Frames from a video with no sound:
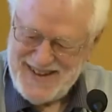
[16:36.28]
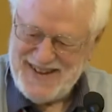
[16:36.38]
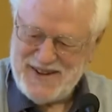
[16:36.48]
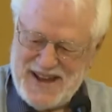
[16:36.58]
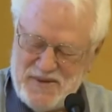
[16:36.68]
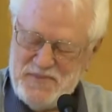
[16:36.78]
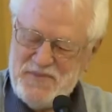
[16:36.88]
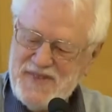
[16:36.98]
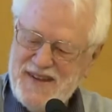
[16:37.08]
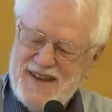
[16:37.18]
Okay.
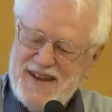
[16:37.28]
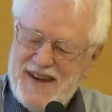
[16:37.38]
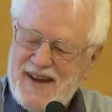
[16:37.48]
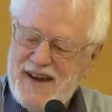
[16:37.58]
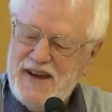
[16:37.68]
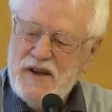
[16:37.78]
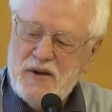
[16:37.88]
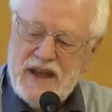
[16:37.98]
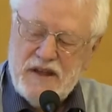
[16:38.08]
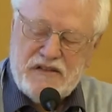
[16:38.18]

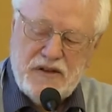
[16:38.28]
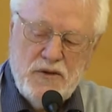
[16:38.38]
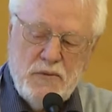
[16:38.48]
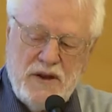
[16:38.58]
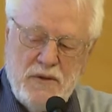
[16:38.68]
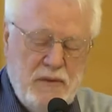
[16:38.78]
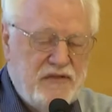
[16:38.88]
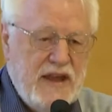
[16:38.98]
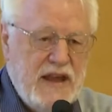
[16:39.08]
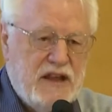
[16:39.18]
Okay, so what I'm
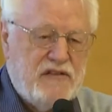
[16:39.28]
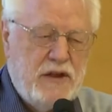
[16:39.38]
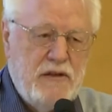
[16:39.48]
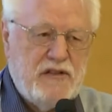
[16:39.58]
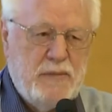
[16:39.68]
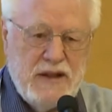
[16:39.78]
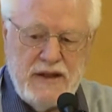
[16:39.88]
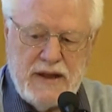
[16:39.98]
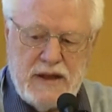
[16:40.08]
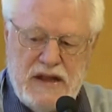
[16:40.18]
saying is
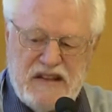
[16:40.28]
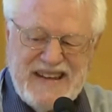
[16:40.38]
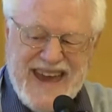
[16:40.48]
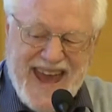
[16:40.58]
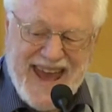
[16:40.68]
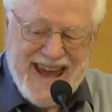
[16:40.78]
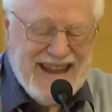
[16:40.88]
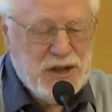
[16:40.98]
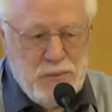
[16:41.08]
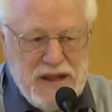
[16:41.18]
usability ideas
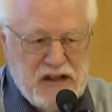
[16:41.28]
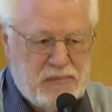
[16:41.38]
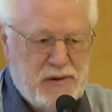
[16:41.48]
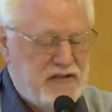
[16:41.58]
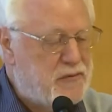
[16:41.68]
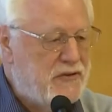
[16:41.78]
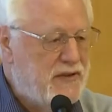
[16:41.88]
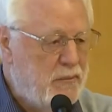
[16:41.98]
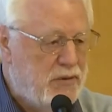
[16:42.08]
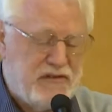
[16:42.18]
can be expressed with
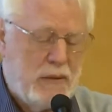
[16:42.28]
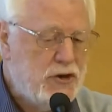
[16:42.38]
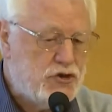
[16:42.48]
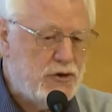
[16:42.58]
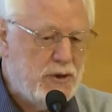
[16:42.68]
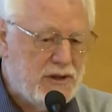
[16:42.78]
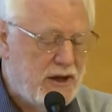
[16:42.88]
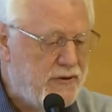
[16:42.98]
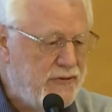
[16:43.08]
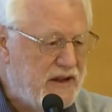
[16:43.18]
numbers. I'm going to show you a
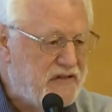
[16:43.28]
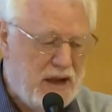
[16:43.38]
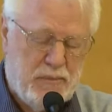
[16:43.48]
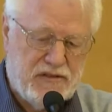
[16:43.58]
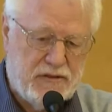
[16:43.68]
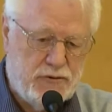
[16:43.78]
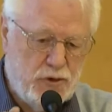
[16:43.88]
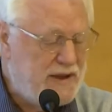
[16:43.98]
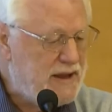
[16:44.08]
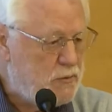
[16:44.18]
lot of examples of
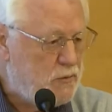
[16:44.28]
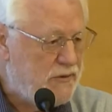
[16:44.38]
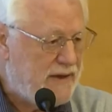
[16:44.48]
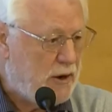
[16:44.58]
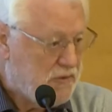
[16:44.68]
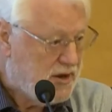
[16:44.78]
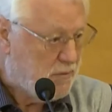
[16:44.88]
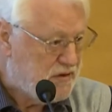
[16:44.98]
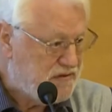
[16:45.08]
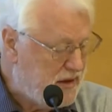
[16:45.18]
doing it without
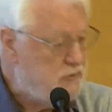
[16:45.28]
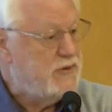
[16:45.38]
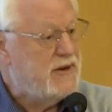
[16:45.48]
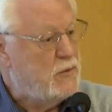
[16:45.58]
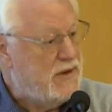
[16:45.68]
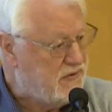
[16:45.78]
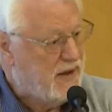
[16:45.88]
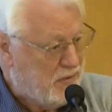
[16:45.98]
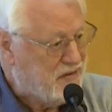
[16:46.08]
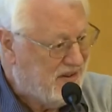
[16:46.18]
numbers and doing it with
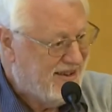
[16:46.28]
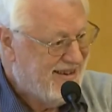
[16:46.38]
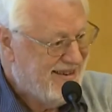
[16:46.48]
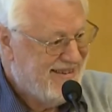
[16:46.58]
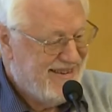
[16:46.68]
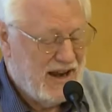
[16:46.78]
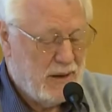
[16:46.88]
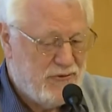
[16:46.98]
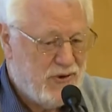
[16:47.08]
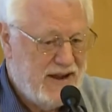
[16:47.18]
numbers. And
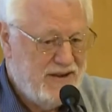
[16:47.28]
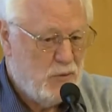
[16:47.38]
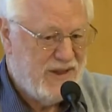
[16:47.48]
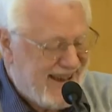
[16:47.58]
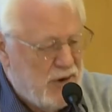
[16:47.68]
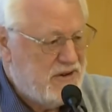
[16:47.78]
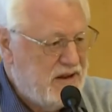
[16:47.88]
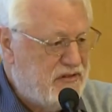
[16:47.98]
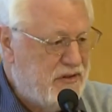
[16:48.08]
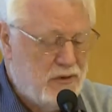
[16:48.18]
I'm afraid without
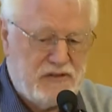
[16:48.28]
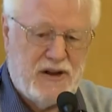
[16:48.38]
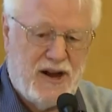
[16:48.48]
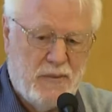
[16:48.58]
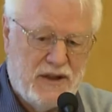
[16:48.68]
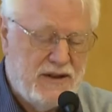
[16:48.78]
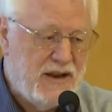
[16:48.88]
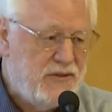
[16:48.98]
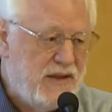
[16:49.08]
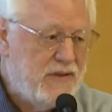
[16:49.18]
is the most common.
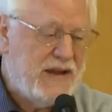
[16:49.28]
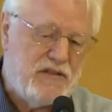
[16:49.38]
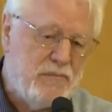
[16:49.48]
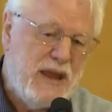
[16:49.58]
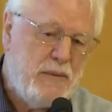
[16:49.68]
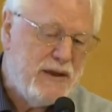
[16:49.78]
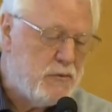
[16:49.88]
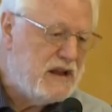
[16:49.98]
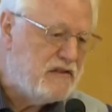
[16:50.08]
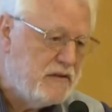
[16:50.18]
And I think that may be a
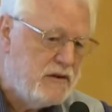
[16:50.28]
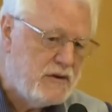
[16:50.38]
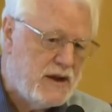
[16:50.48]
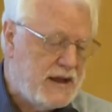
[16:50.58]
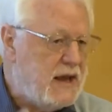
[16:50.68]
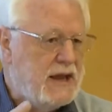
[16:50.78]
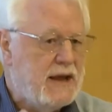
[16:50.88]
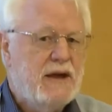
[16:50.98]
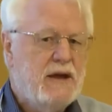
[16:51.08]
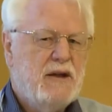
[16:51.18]
reason you're not
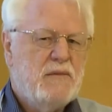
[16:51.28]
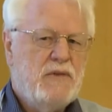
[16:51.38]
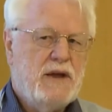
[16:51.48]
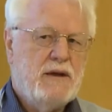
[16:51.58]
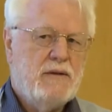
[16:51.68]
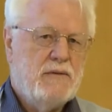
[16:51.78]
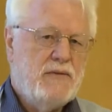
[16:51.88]
getting the